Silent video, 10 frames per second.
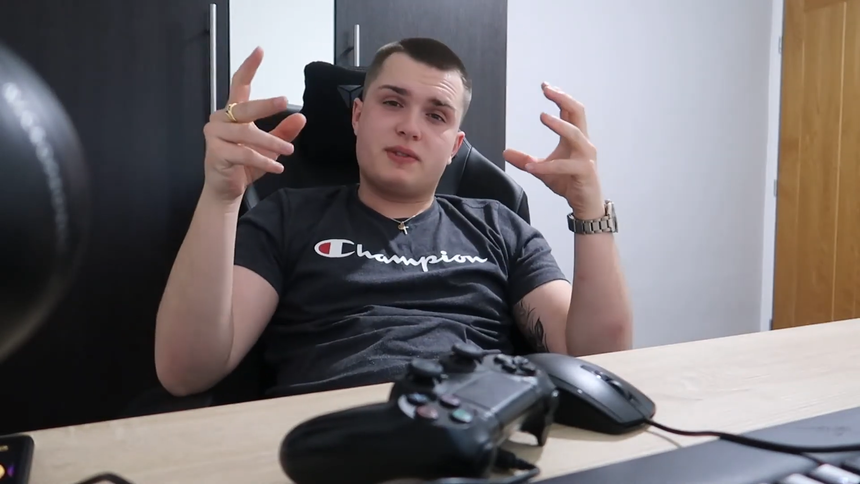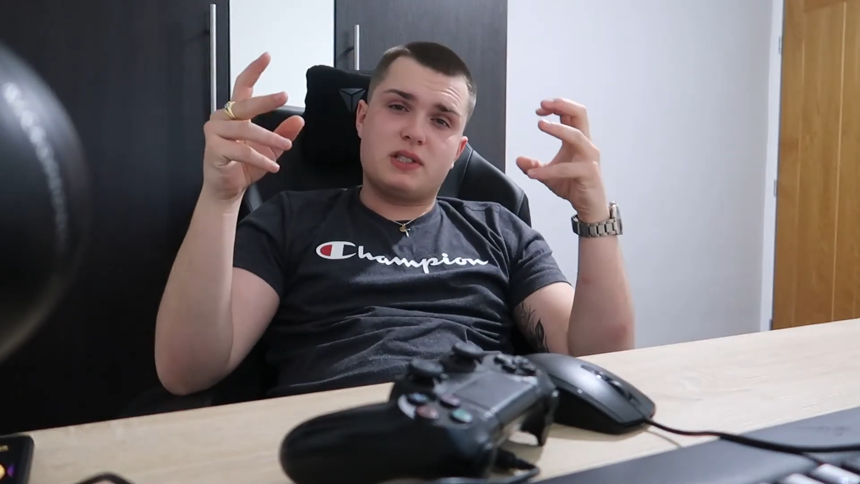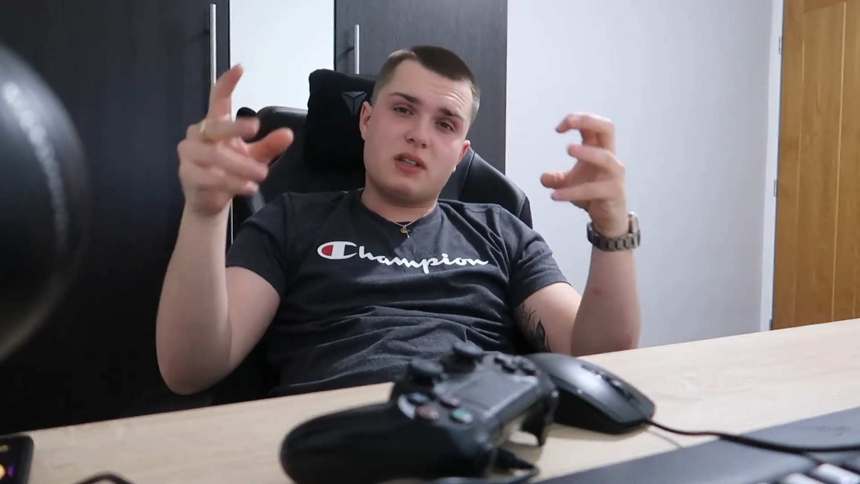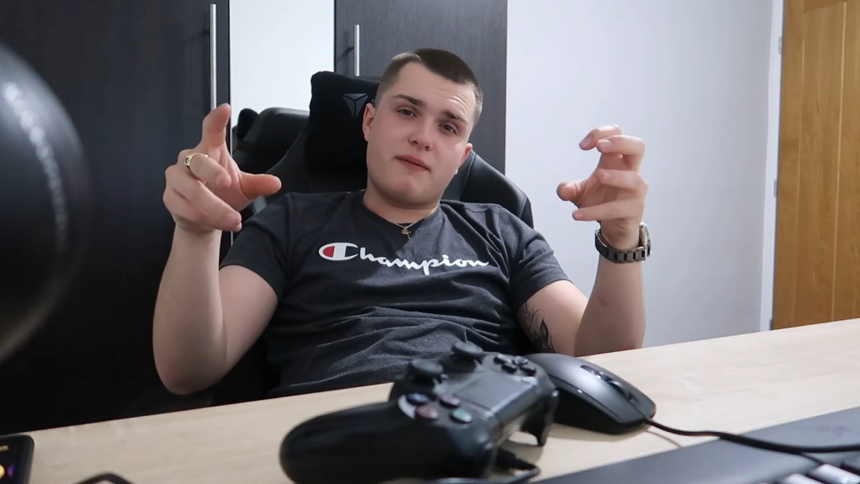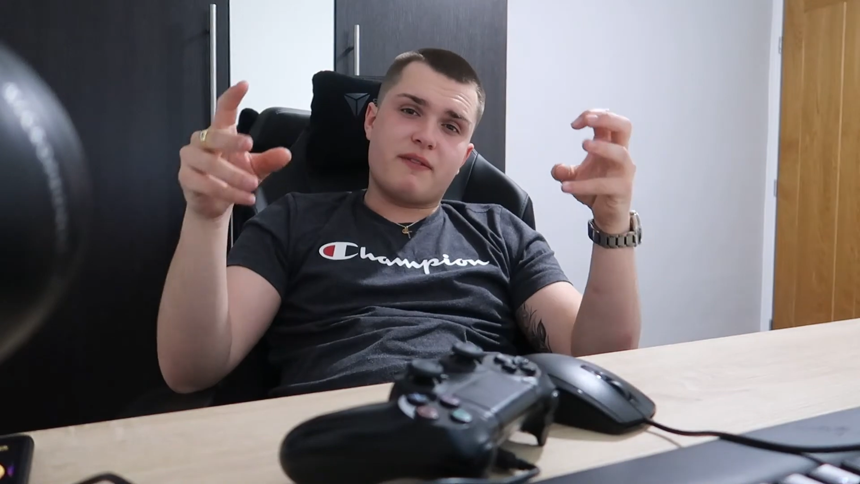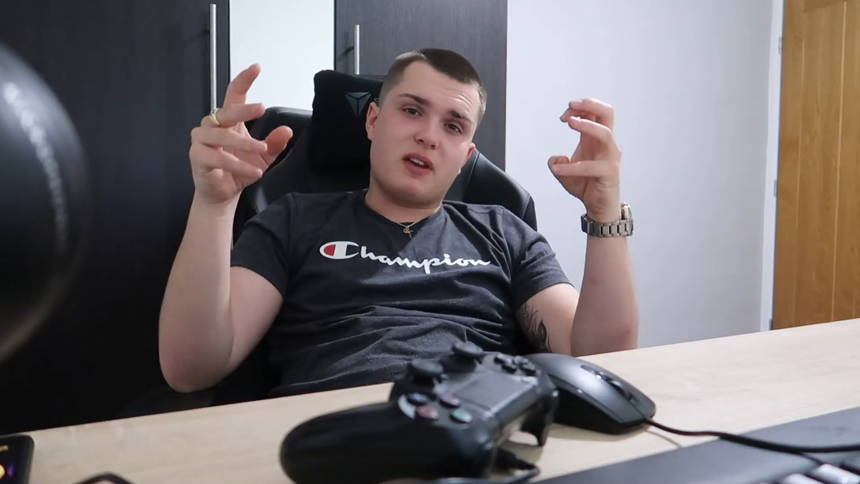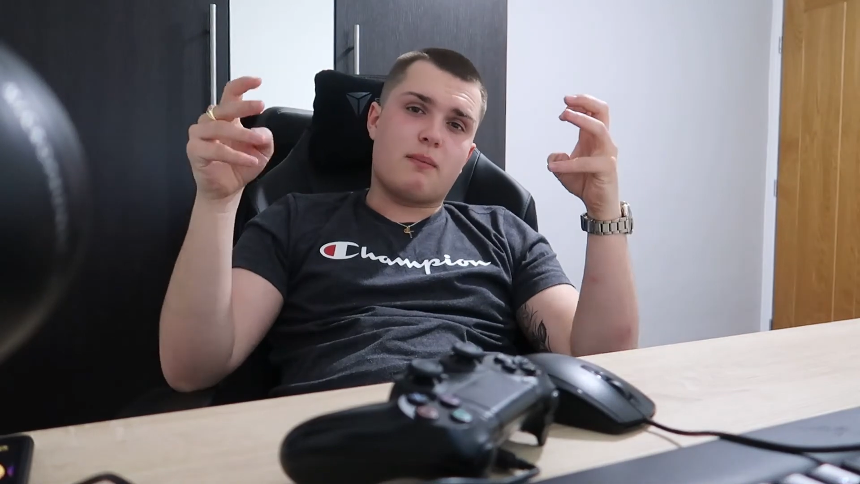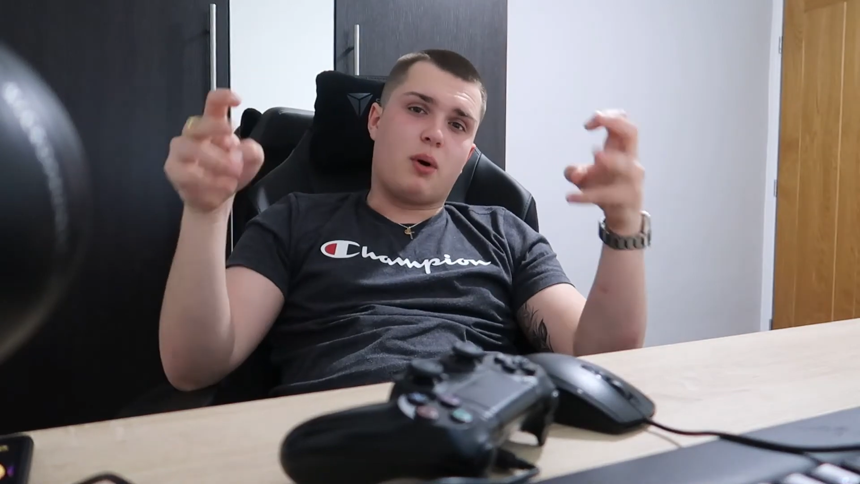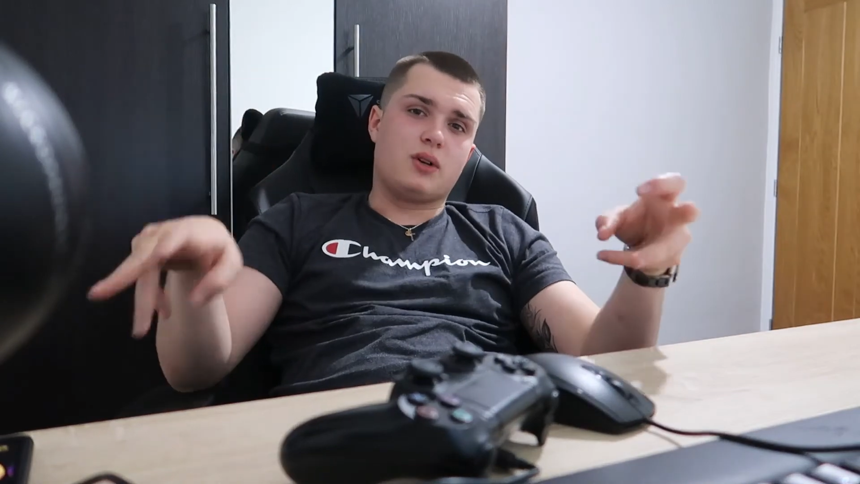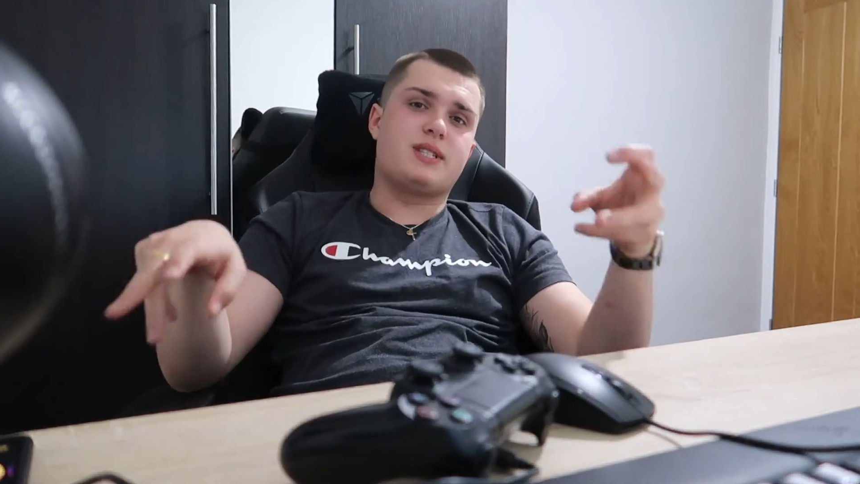
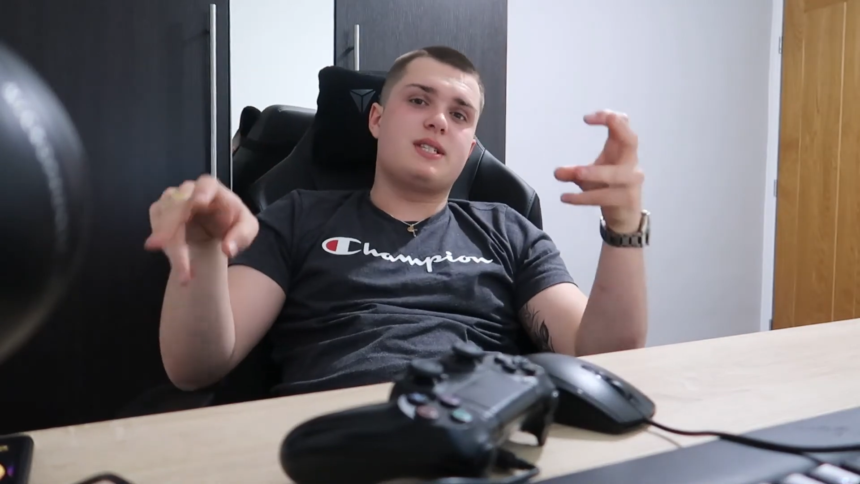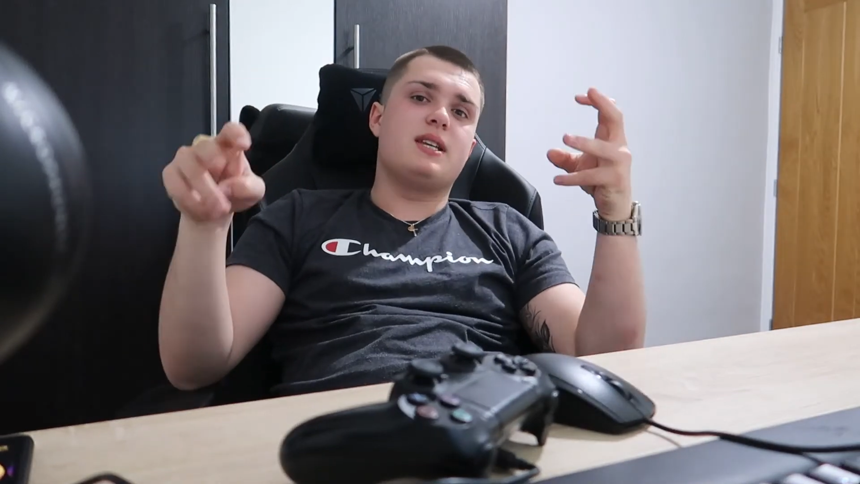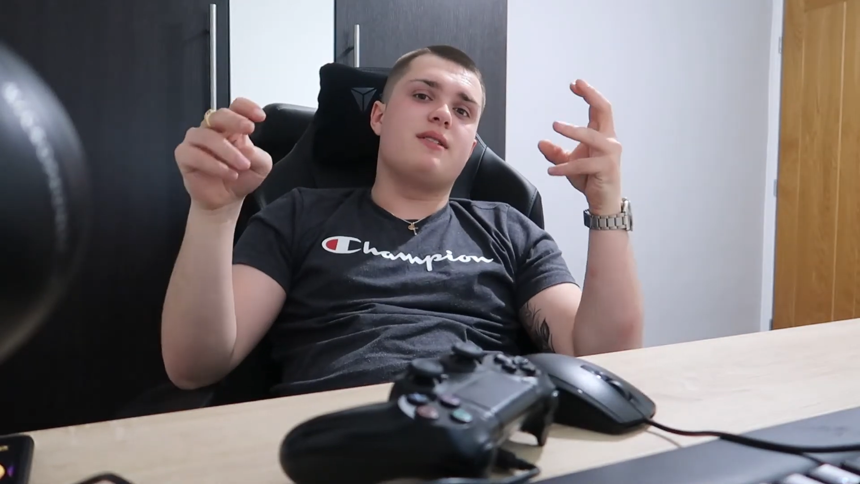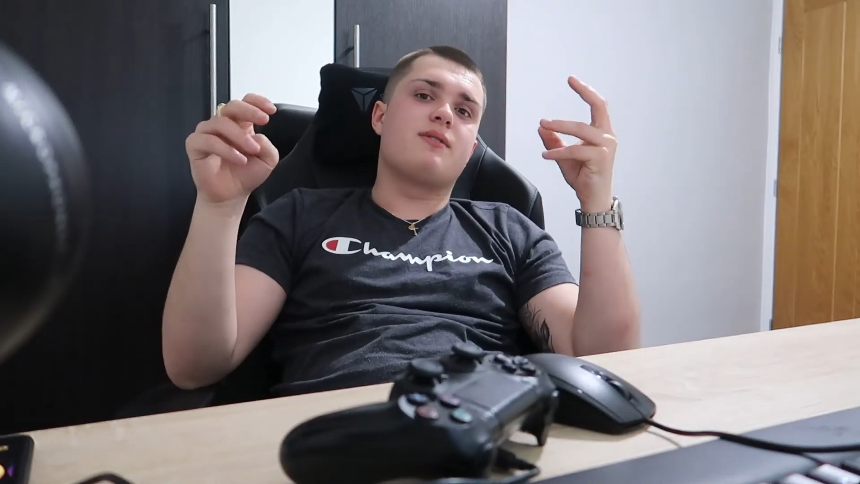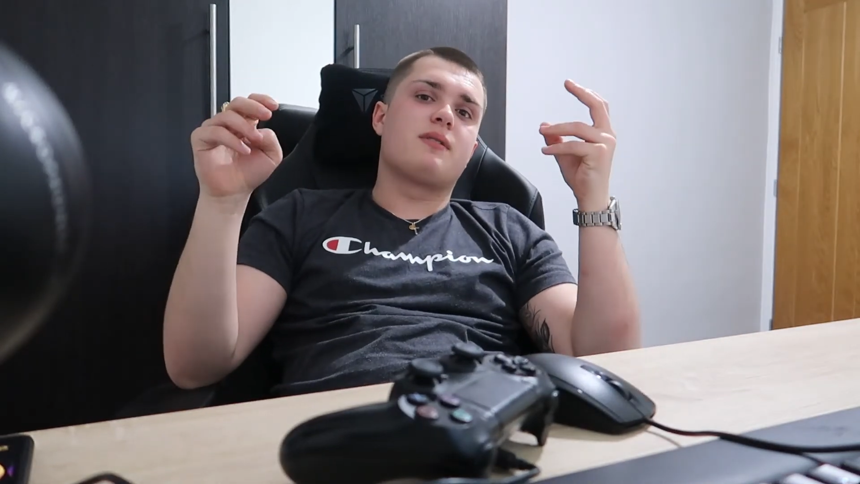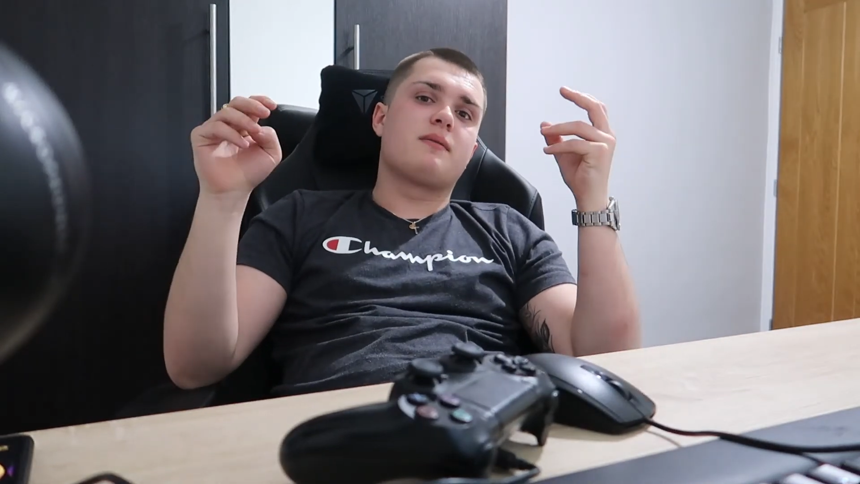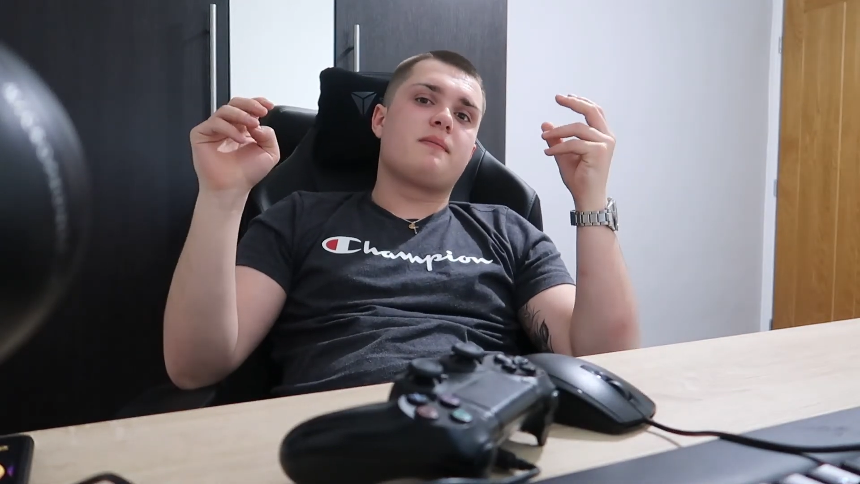something positive.